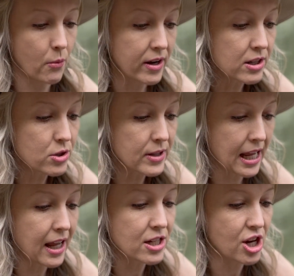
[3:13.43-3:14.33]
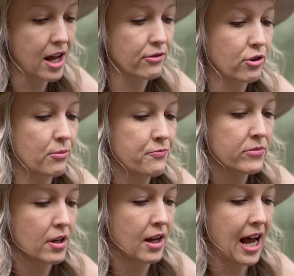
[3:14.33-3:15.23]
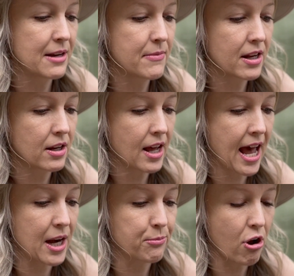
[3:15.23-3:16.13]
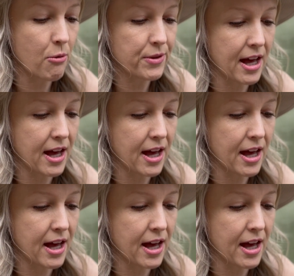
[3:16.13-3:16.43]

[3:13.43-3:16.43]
I went into an AA chat room. I admitted I had a problem with